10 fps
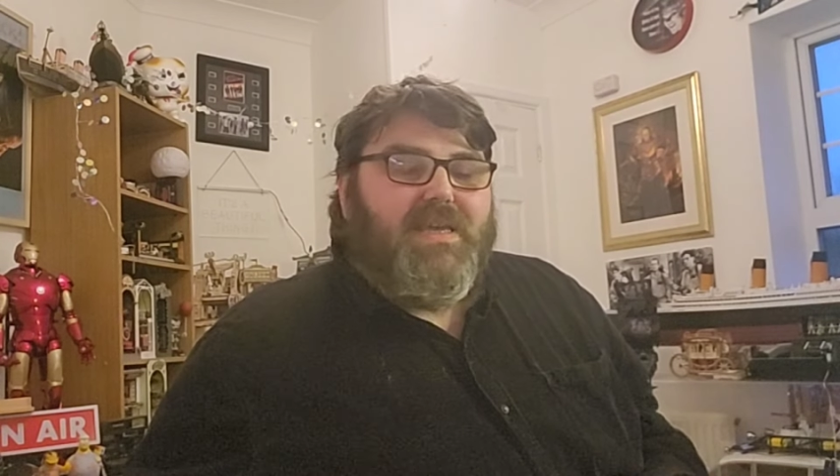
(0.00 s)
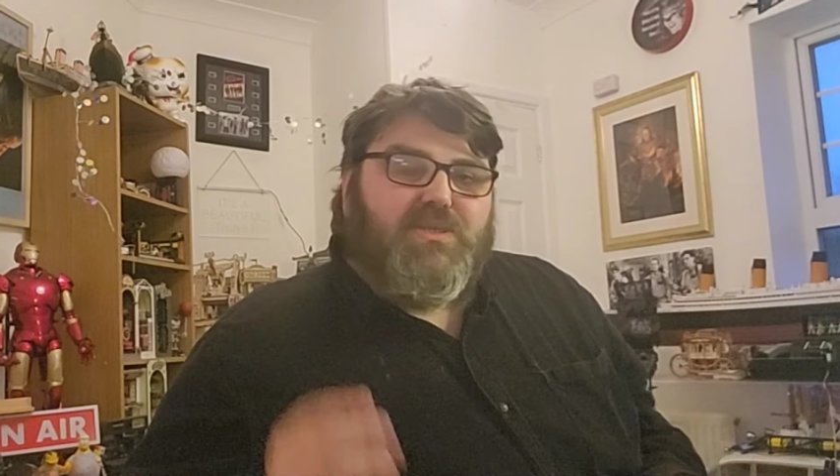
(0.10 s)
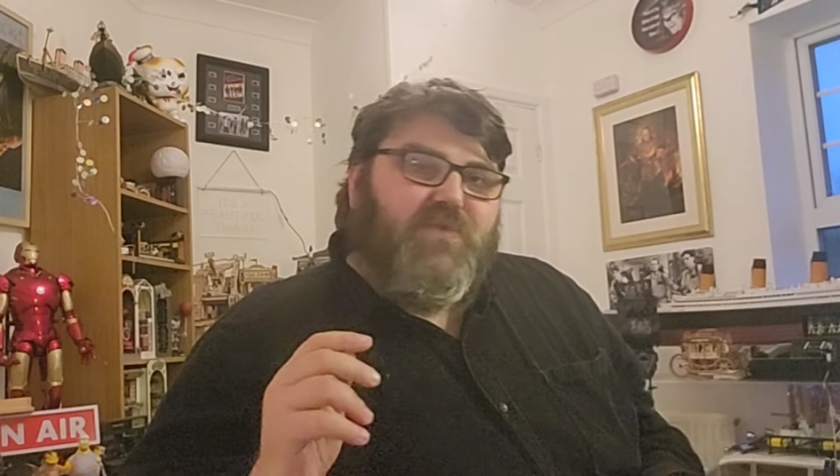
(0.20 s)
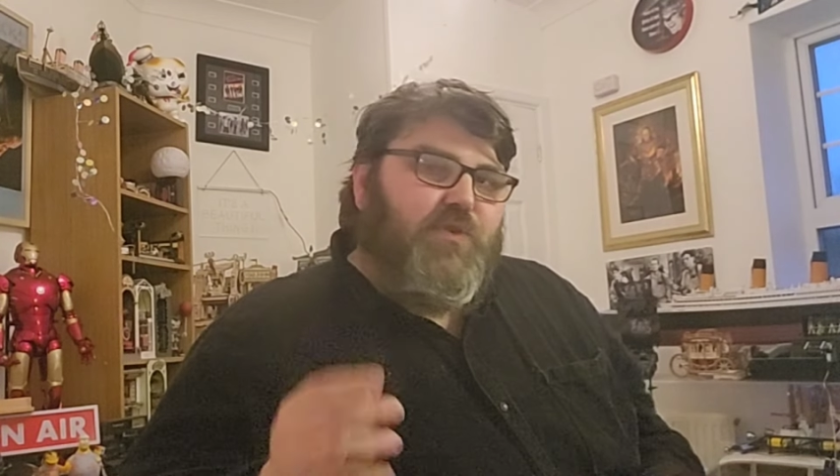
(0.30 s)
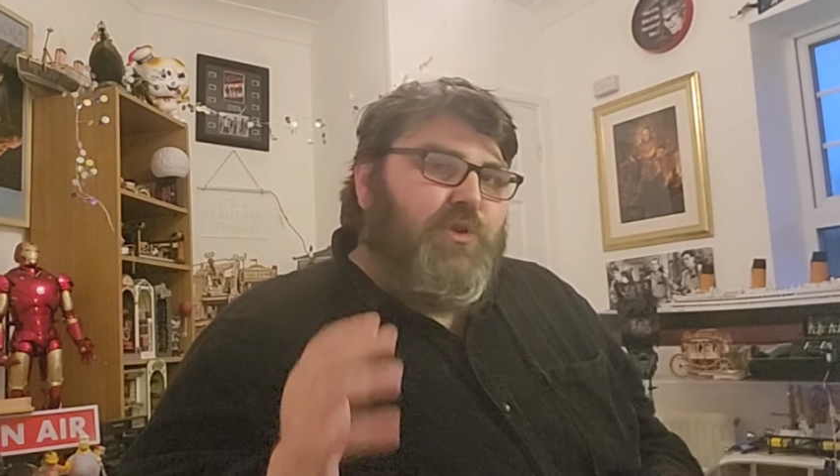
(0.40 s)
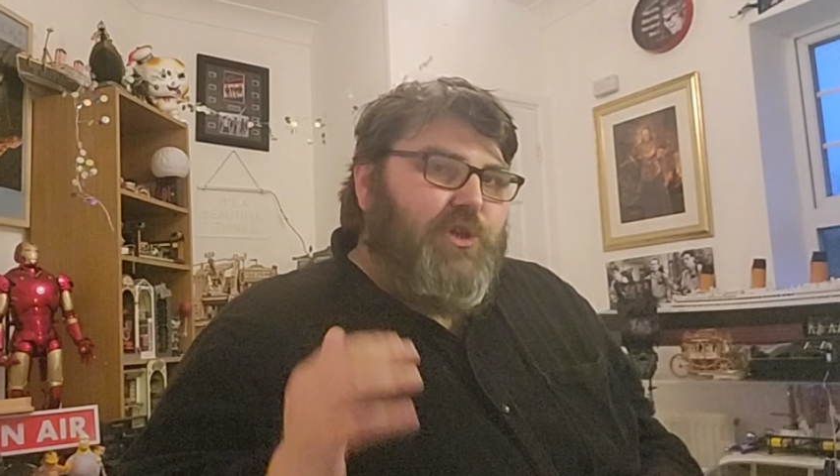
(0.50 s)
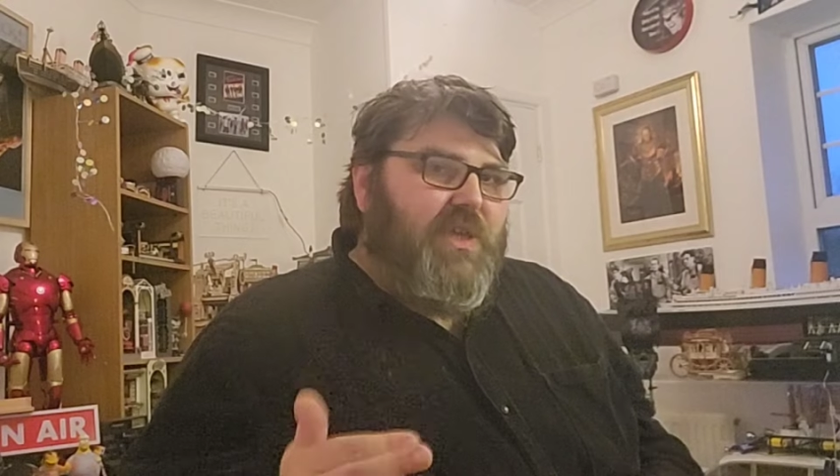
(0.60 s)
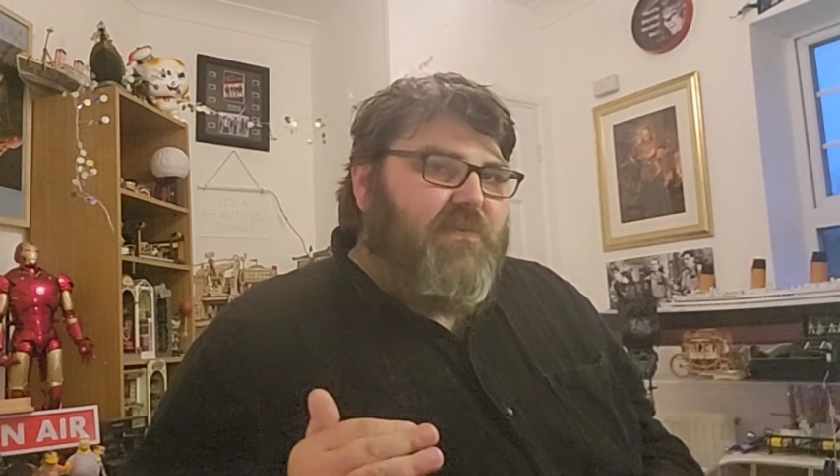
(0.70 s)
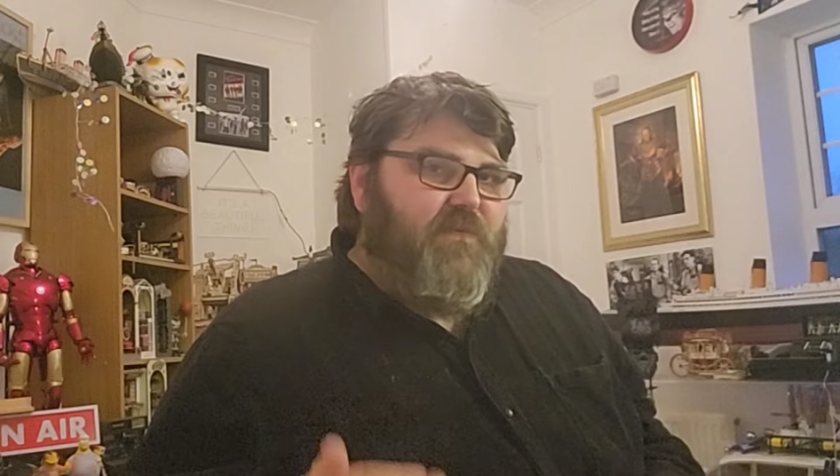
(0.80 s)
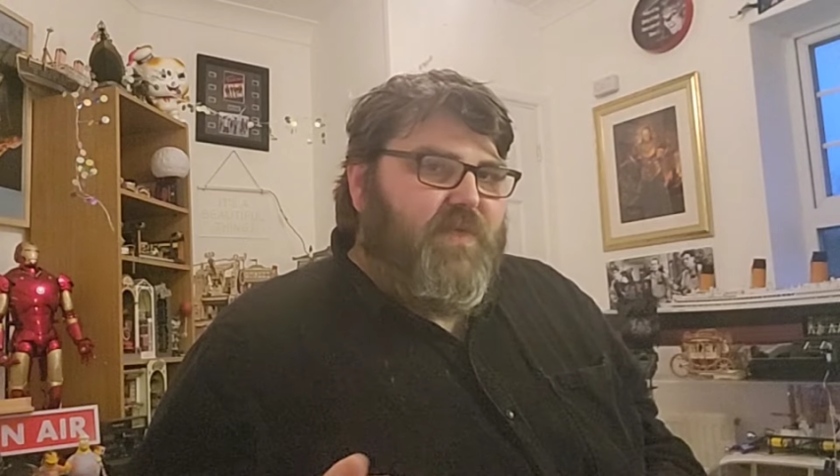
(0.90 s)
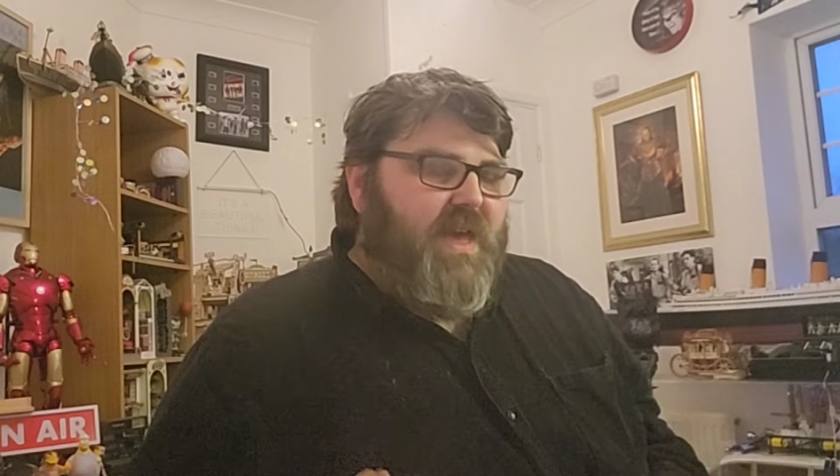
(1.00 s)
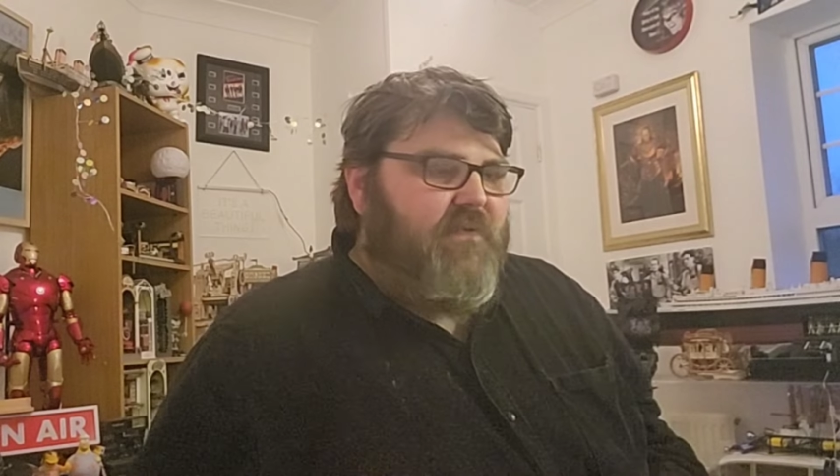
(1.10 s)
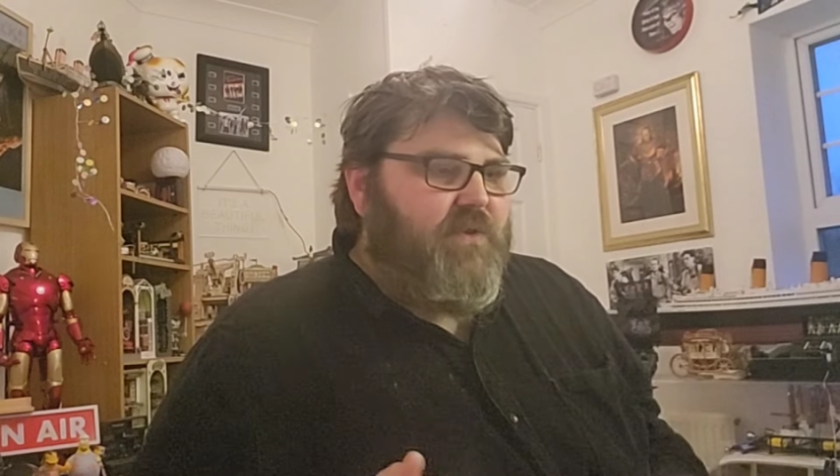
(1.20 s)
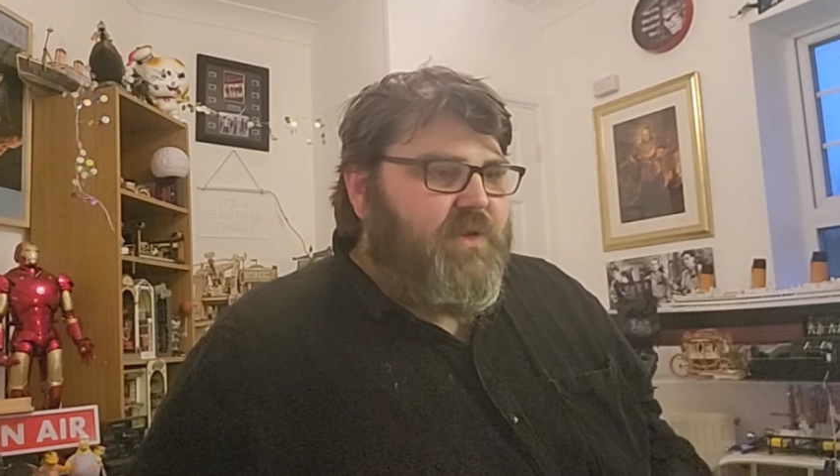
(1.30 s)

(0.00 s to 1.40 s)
So if you're looking for that, if you're